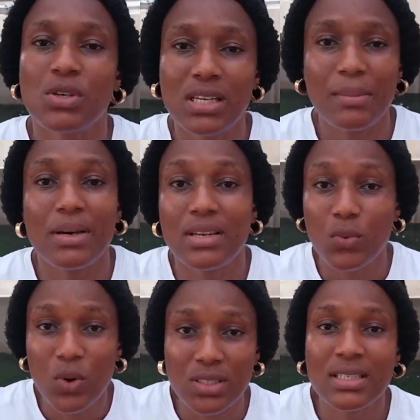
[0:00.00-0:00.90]
I'm talking about the
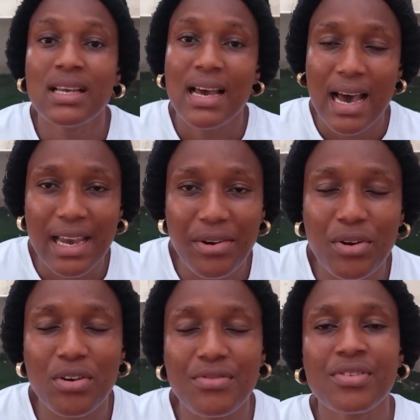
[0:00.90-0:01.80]
one I
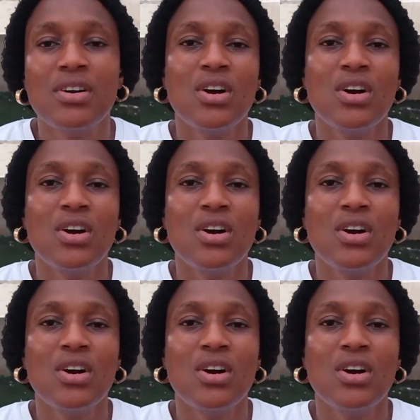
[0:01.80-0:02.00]
know of.